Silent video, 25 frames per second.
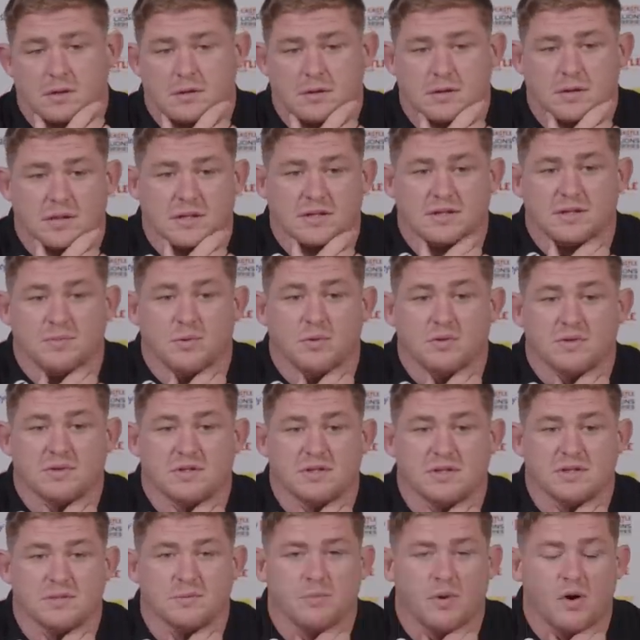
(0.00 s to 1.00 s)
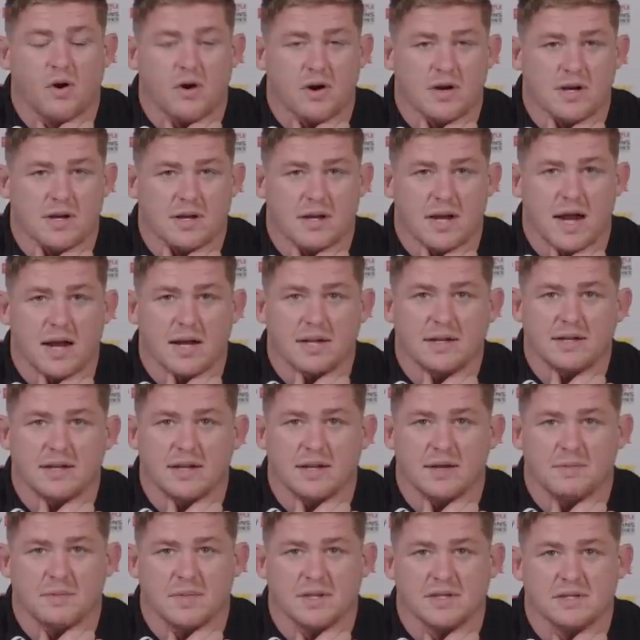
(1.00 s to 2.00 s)
Look, I suppose it's important in any
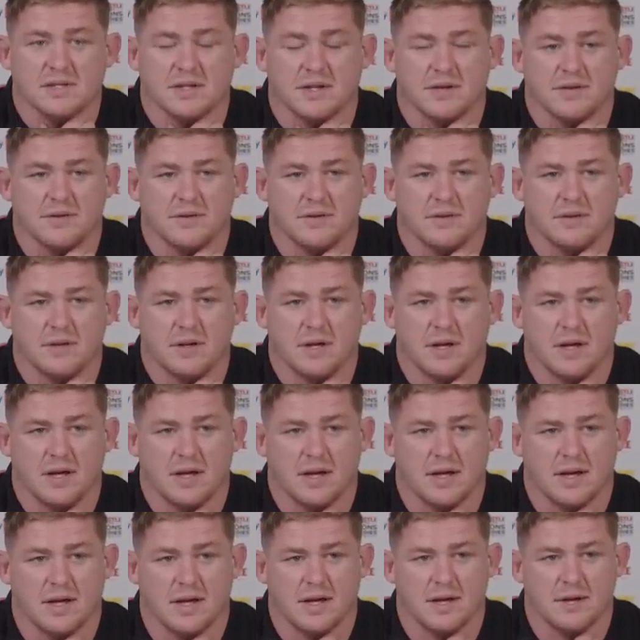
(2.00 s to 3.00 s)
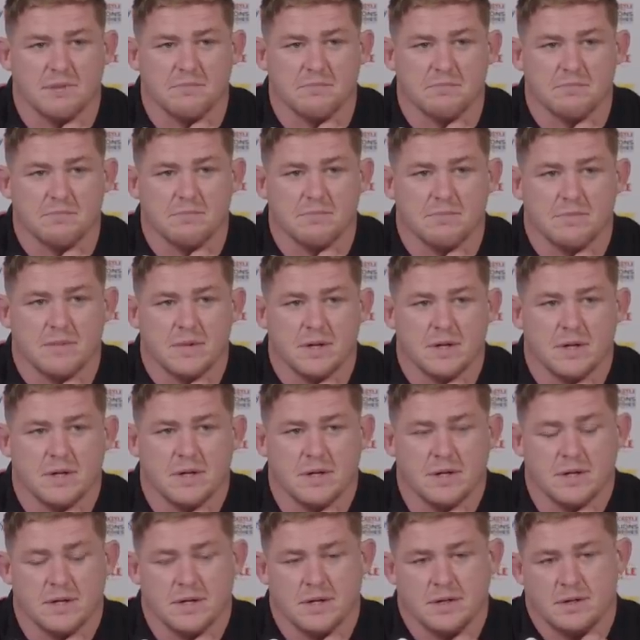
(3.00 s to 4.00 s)
team, isn't it? Um,
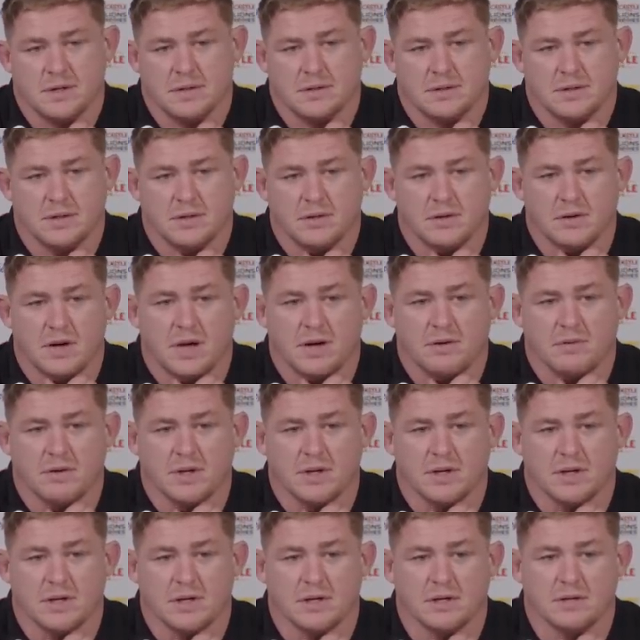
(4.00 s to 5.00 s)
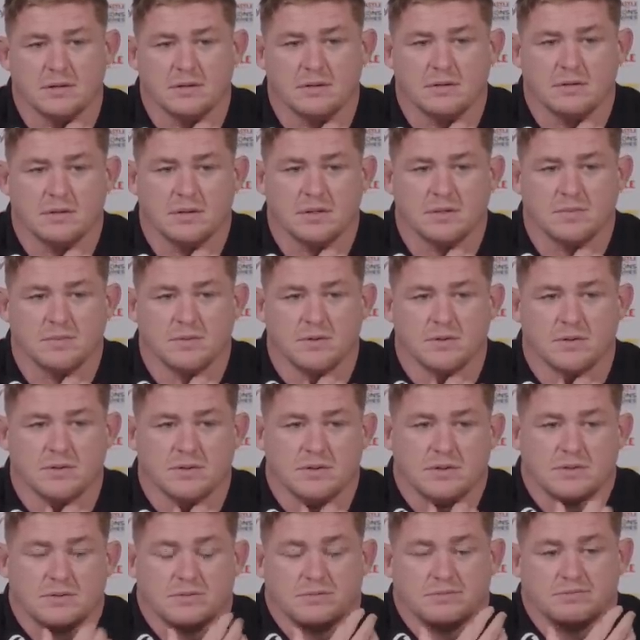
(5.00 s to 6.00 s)
you know, how you, I
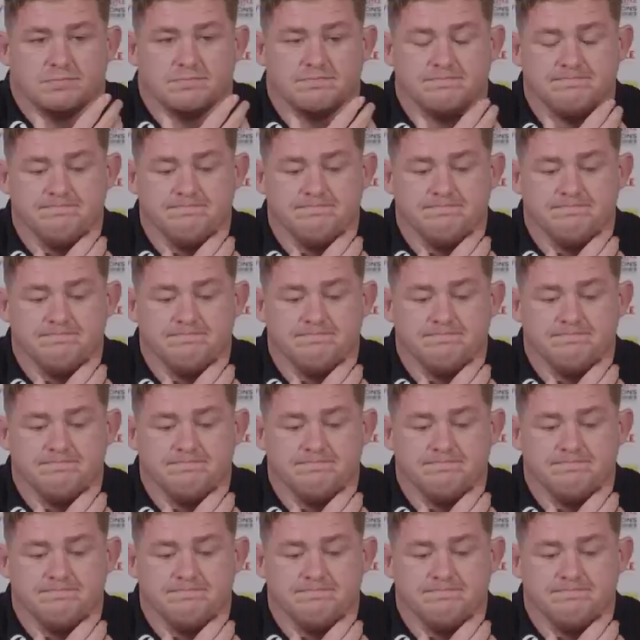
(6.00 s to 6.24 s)
suppose,